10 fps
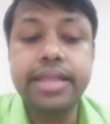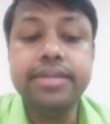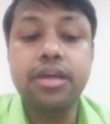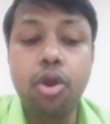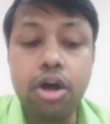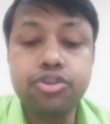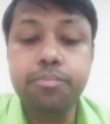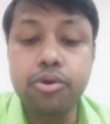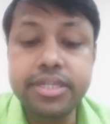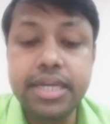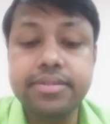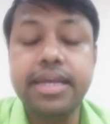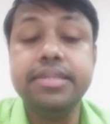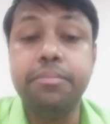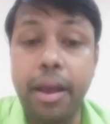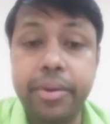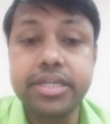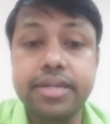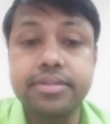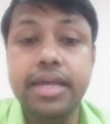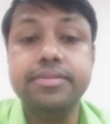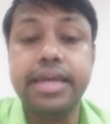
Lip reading: there is a loss of position sense and vibration sense,